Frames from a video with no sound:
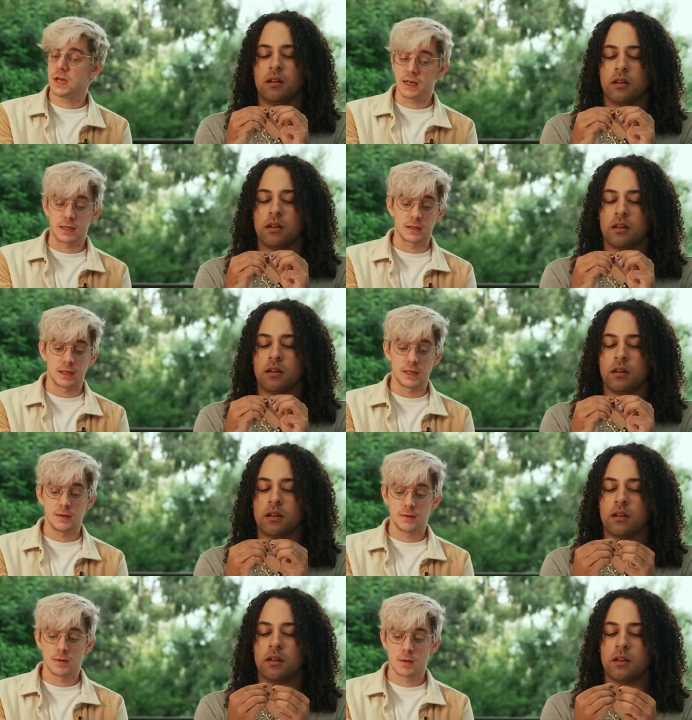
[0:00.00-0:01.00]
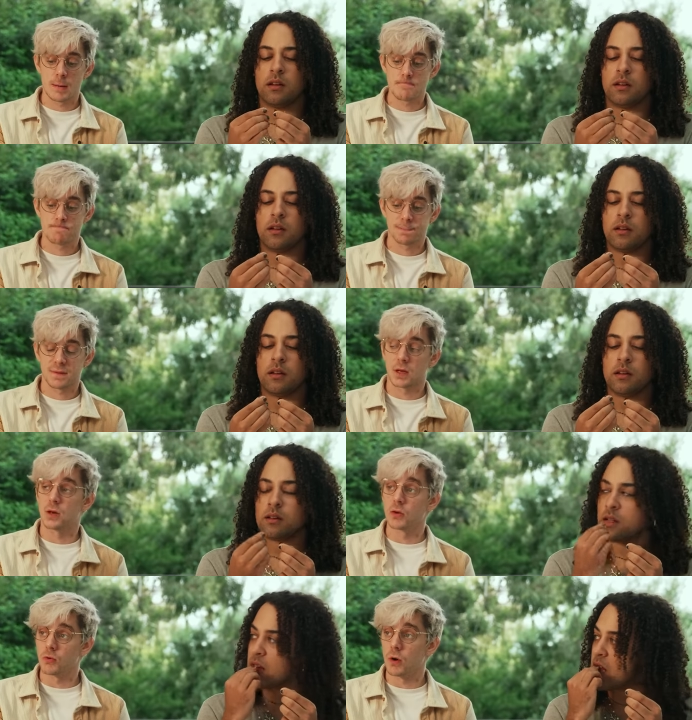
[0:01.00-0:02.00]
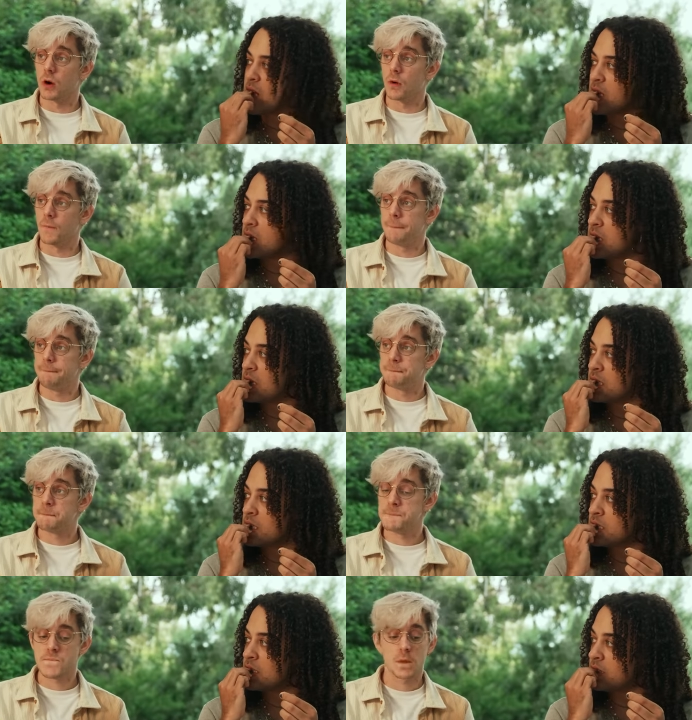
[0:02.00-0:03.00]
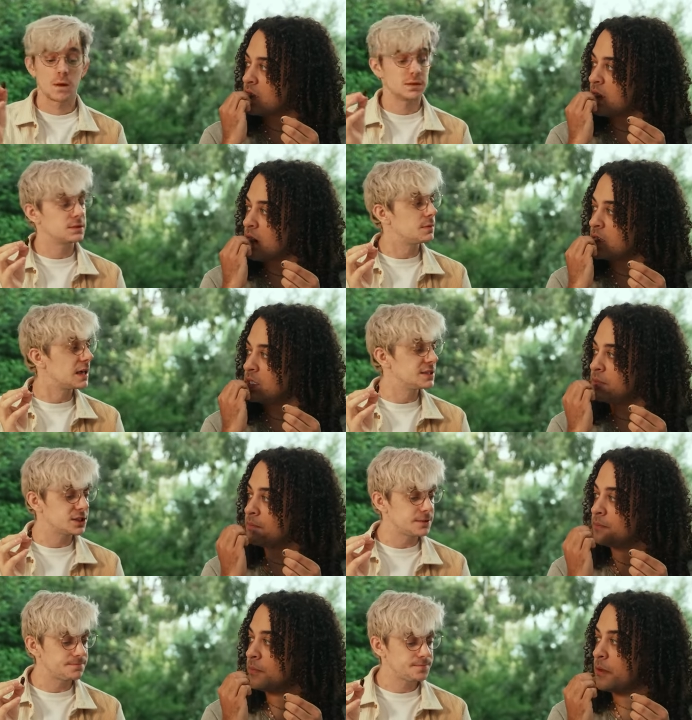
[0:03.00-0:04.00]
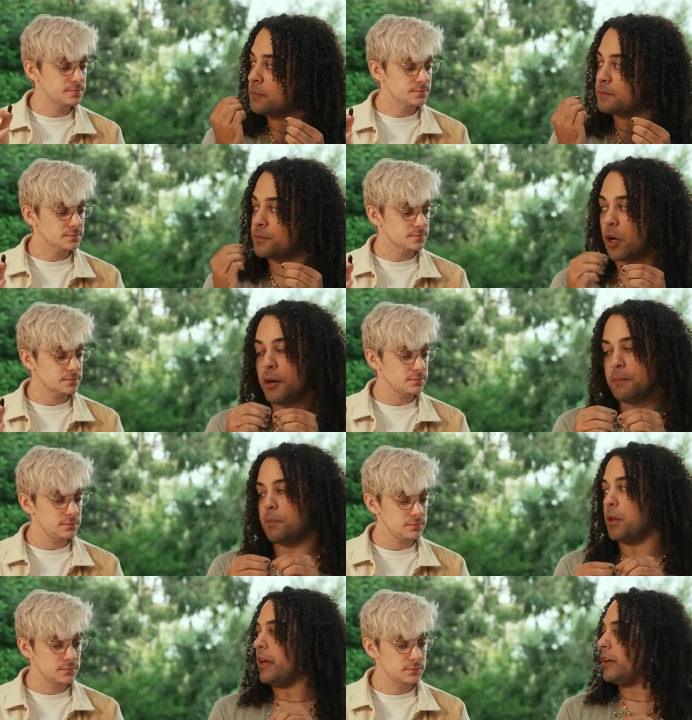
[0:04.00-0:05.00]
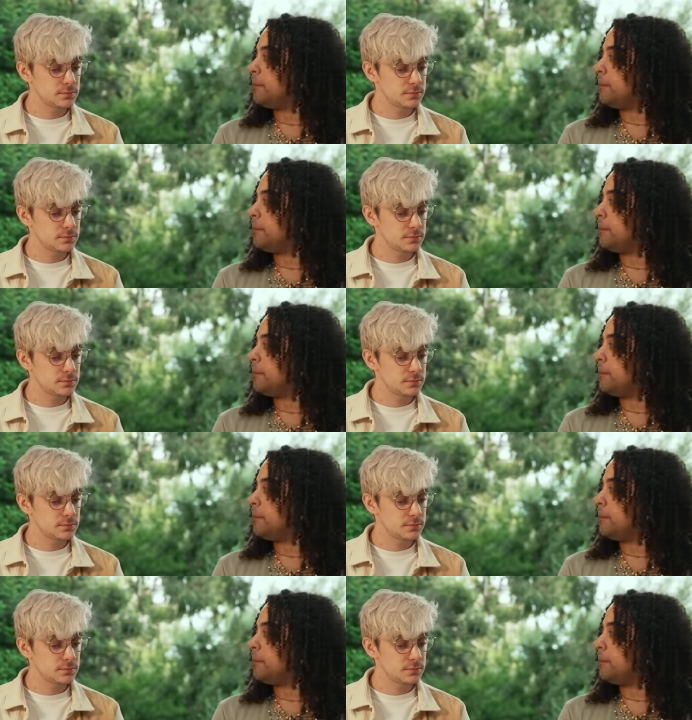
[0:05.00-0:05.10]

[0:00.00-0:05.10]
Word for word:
Speaker 1: technically, could grow some lychee. All right, plant